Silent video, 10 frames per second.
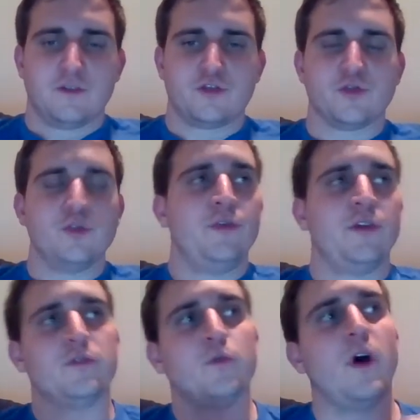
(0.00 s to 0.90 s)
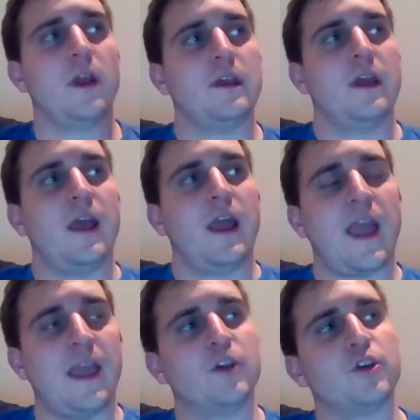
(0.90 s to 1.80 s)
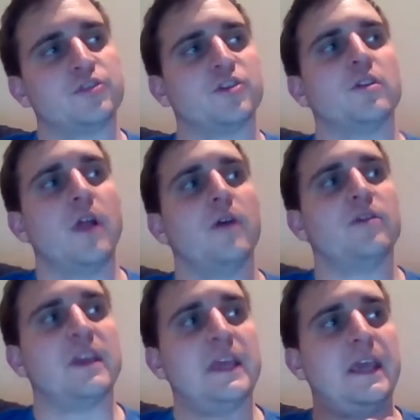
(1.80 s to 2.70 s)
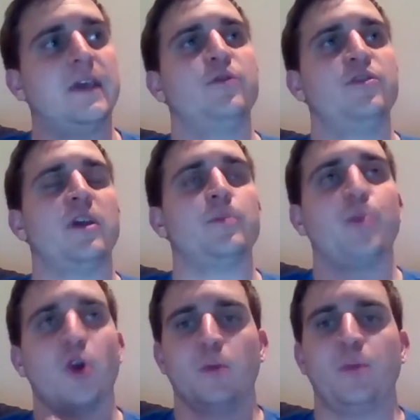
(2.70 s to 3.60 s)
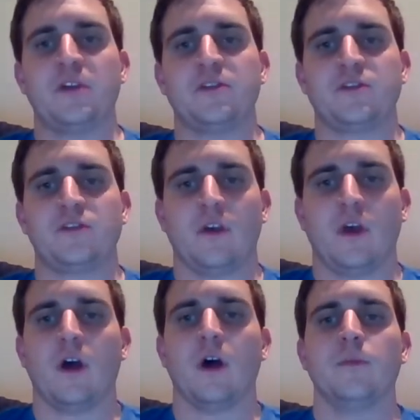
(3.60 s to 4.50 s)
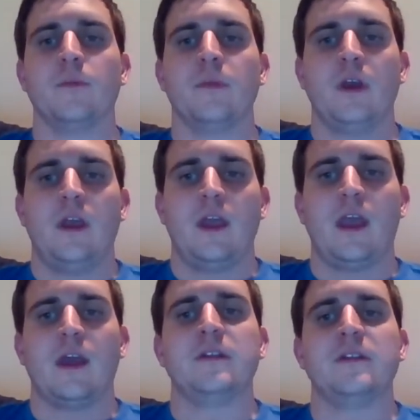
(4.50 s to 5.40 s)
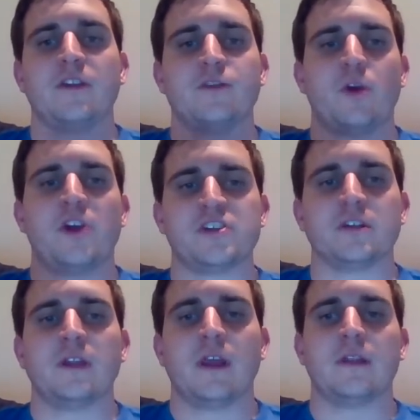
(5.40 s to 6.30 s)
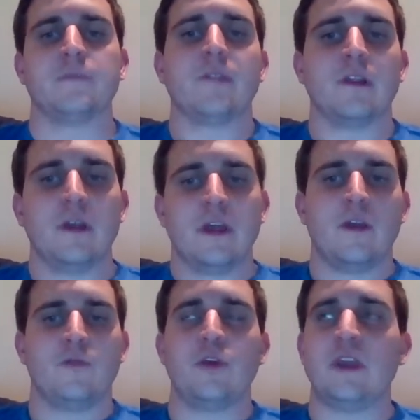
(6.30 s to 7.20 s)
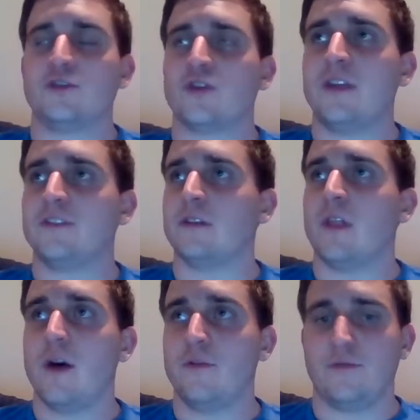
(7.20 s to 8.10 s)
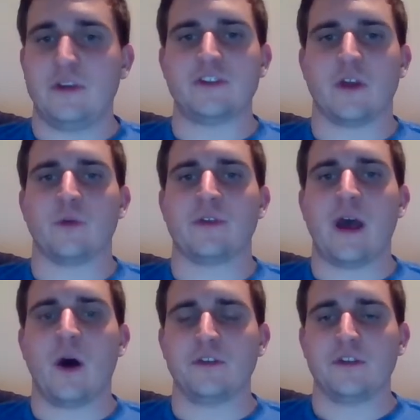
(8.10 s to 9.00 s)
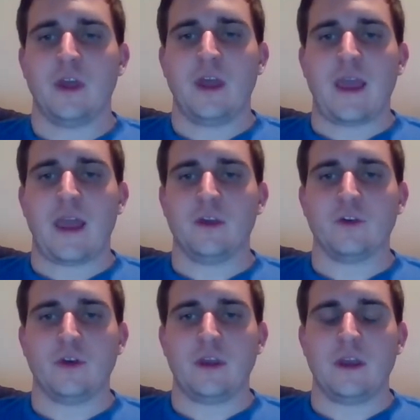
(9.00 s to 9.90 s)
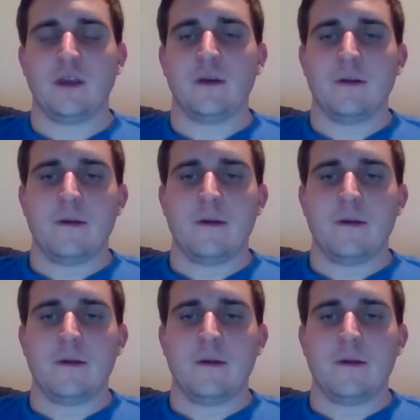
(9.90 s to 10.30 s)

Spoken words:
Truth is what anchors our love and gives it purpose and expression. And if we try to love each other without anchoring